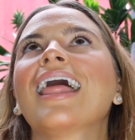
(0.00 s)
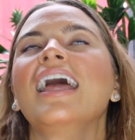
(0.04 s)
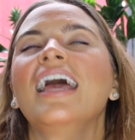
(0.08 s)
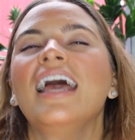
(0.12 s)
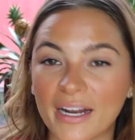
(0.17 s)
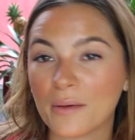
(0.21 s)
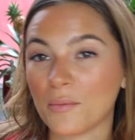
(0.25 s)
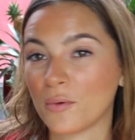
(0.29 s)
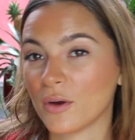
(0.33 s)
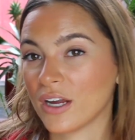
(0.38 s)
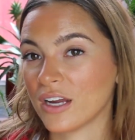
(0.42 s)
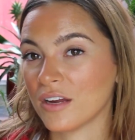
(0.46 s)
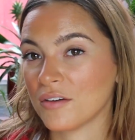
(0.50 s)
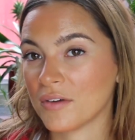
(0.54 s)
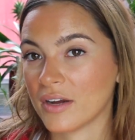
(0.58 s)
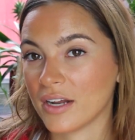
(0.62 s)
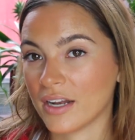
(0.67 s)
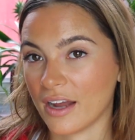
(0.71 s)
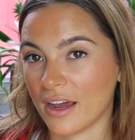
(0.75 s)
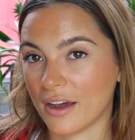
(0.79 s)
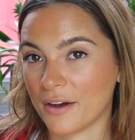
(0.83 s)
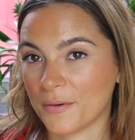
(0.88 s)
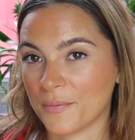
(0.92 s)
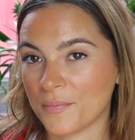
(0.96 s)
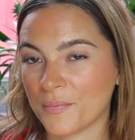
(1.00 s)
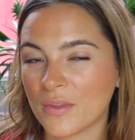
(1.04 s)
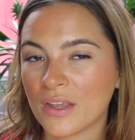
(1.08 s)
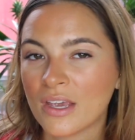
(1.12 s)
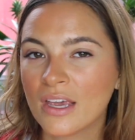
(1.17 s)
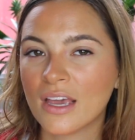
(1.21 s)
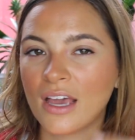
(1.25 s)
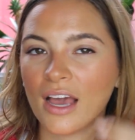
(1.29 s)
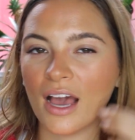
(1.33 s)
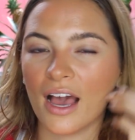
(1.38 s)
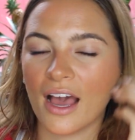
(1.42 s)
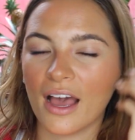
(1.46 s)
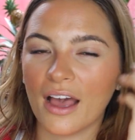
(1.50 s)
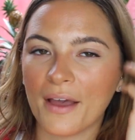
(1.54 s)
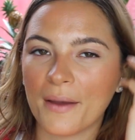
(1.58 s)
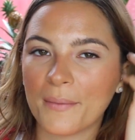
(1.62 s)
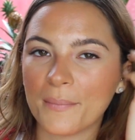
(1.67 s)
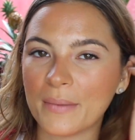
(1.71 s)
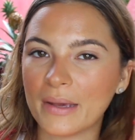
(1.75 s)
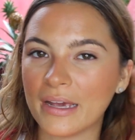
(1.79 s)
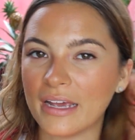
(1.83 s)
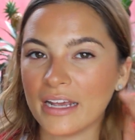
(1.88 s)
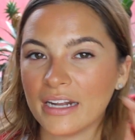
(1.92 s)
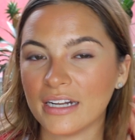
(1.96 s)
But I'm wearing it right now.
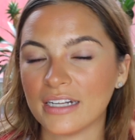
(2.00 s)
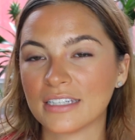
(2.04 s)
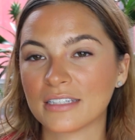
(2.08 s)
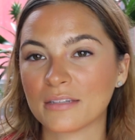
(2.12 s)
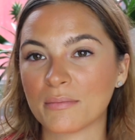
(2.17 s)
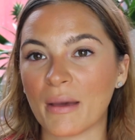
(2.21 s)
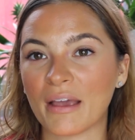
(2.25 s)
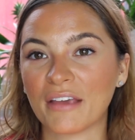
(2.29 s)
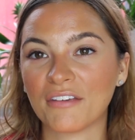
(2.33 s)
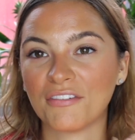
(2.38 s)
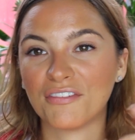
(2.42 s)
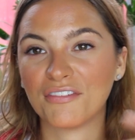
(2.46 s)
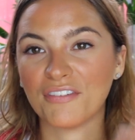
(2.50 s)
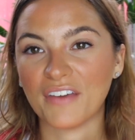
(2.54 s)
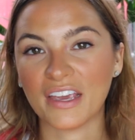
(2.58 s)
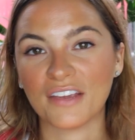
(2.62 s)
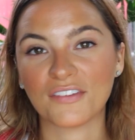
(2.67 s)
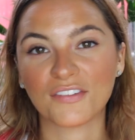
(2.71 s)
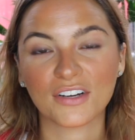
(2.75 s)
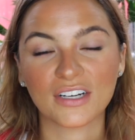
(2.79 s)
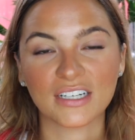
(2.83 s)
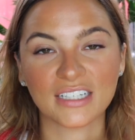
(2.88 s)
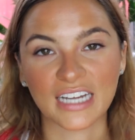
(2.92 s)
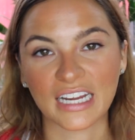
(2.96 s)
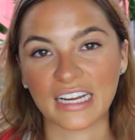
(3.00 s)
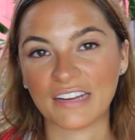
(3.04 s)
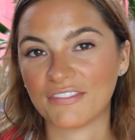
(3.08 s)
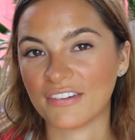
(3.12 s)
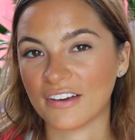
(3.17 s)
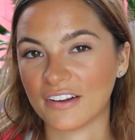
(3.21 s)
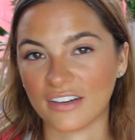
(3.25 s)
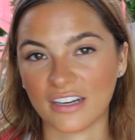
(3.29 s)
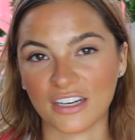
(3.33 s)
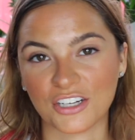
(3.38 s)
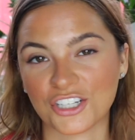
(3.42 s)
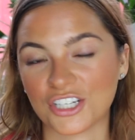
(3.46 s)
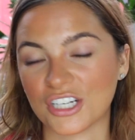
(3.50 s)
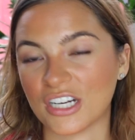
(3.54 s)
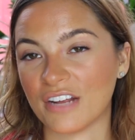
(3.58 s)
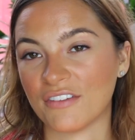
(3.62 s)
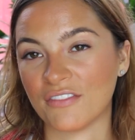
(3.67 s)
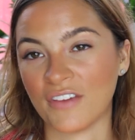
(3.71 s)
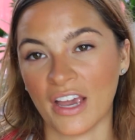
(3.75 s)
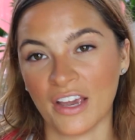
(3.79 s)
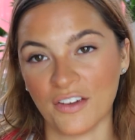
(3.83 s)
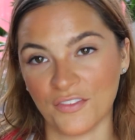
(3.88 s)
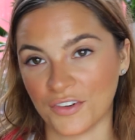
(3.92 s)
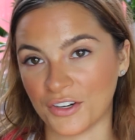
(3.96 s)
It is my favorite day foundation
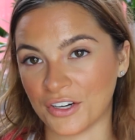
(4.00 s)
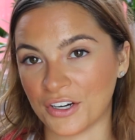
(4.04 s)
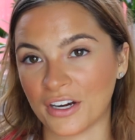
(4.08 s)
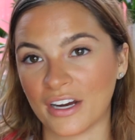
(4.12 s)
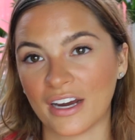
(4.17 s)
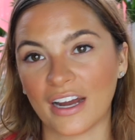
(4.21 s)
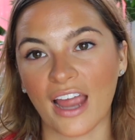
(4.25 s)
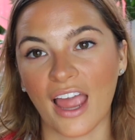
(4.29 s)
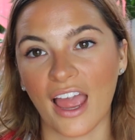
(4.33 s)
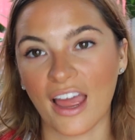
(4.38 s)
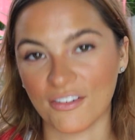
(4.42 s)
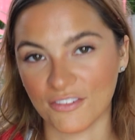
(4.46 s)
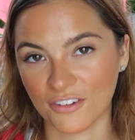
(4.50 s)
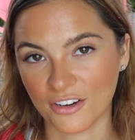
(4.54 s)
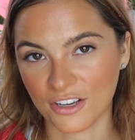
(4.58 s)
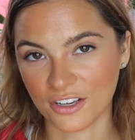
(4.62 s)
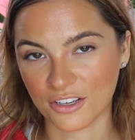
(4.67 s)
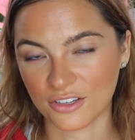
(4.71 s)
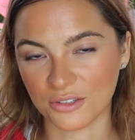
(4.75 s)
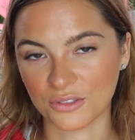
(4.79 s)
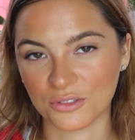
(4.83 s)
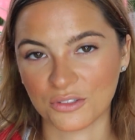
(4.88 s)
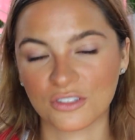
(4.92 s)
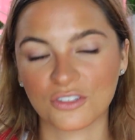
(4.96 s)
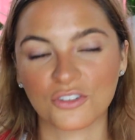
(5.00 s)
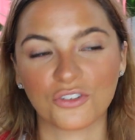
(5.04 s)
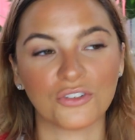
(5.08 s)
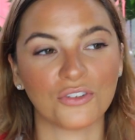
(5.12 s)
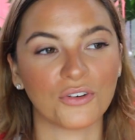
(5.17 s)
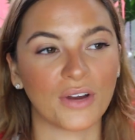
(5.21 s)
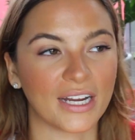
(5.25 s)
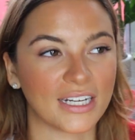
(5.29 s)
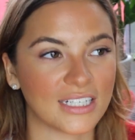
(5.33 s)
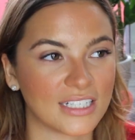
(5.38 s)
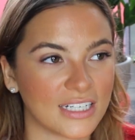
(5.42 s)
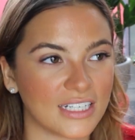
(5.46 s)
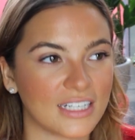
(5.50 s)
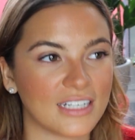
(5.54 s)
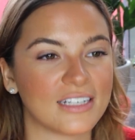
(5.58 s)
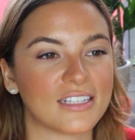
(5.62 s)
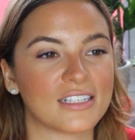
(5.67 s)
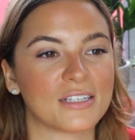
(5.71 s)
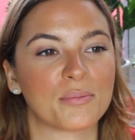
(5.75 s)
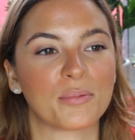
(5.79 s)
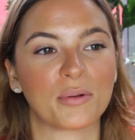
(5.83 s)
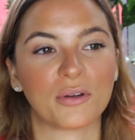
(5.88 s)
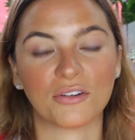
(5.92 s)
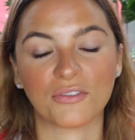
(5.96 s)
I've ever used. Granted, it
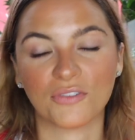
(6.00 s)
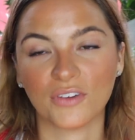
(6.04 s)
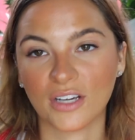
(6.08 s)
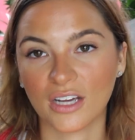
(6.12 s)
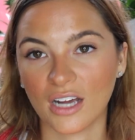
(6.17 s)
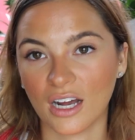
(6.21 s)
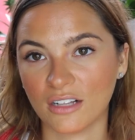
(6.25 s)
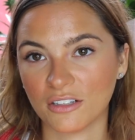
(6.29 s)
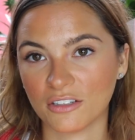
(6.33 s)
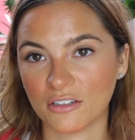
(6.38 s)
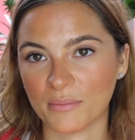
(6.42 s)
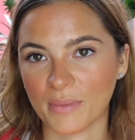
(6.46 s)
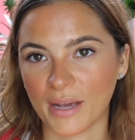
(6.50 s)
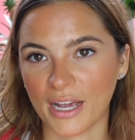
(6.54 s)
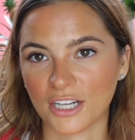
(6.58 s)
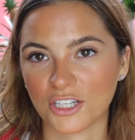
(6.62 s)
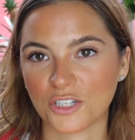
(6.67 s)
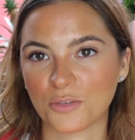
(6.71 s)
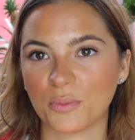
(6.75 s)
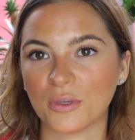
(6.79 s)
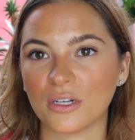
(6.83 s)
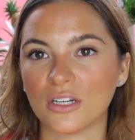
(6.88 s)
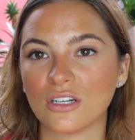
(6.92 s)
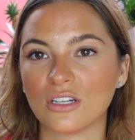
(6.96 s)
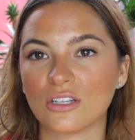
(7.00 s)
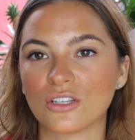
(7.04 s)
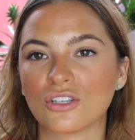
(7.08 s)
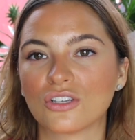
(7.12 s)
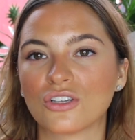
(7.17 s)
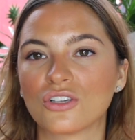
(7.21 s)
is a perfect color match, but it is